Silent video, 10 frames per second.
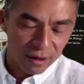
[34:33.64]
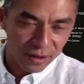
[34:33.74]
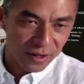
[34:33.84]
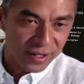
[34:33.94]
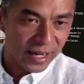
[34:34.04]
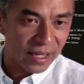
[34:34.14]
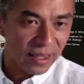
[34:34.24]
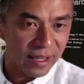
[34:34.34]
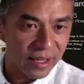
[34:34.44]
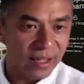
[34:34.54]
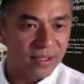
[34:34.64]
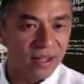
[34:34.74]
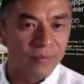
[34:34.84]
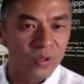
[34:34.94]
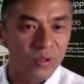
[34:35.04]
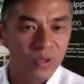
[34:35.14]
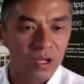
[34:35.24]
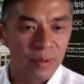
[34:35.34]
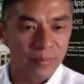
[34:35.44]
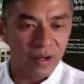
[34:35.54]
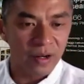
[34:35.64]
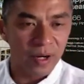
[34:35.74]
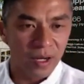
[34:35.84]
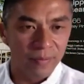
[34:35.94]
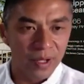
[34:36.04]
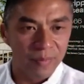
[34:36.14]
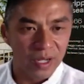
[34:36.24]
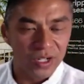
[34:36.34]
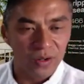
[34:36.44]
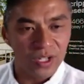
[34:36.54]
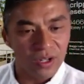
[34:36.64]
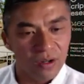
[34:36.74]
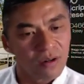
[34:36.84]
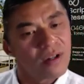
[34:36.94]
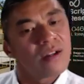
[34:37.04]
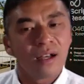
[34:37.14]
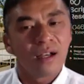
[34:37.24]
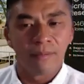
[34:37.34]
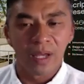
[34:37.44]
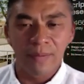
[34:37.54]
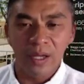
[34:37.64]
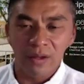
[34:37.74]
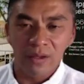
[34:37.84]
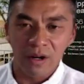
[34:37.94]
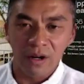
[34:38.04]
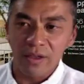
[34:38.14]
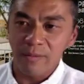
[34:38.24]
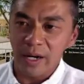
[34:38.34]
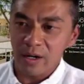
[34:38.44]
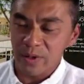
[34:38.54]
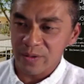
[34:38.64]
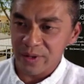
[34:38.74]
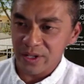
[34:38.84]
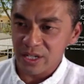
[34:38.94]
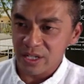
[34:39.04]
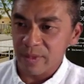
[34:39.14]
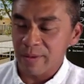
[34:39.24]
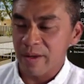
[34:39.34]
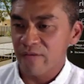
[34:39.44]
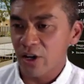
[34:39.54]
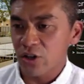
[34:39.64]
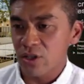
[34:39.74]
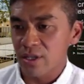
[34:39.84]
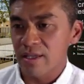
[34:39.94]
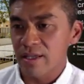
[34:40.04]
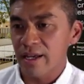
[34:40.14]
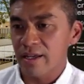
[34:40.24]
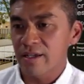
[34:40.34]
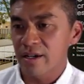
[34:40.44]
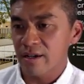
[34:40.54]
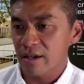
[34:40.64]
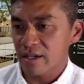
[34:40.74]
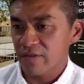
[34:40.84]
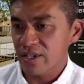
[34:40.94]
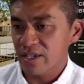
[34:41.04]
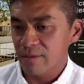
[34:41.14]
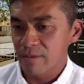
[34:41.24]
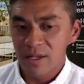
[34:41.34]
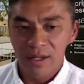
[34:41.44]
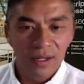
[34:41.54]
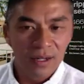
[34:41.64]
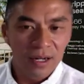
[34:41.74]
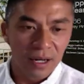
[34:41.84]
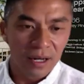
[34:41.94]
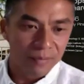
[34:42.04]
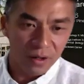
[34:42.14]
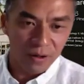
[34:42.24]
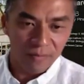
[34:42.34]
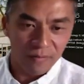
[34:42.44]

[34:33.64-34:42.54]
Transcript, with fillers: are there SAGA-like enzymes within the human microbiome? And by doing so, Uh, maybe there are other microbial species and they may function like Enterococcus faecium. Um, so